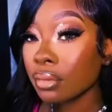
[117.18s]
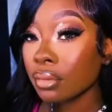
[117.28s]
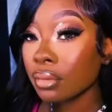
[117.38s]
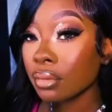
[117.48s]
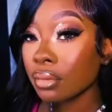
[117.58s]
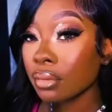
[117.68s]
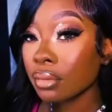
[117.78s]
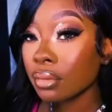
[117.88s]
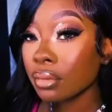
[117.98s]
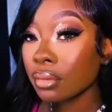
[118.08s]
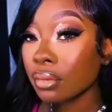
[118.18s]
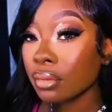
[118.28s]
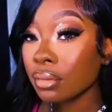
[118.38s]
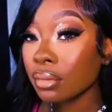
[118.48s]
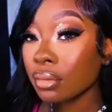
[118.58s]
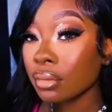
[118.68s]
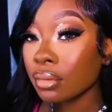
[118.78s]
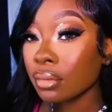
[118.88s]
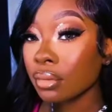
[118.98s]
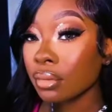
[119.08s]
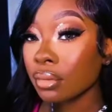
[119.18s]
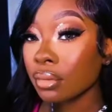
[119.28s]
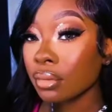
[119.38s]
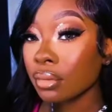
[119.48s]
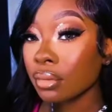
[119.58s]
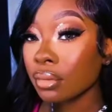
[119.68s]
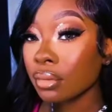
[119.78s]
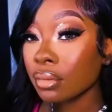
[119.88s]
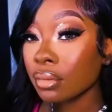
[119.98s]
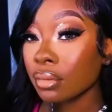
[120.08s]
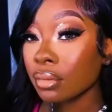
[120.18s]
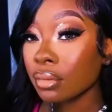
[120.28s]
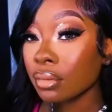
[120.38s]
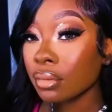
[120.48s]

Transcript: (silent)